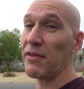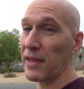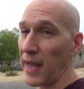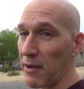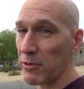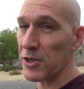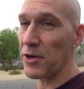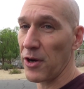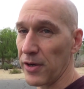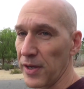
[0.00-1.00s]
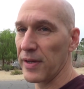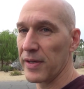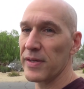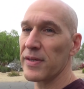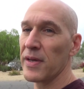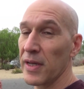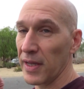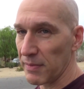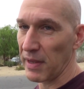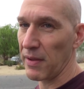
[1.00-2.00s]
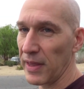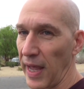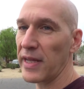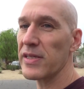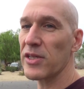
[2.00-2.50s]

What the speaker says: you like what you heard, like and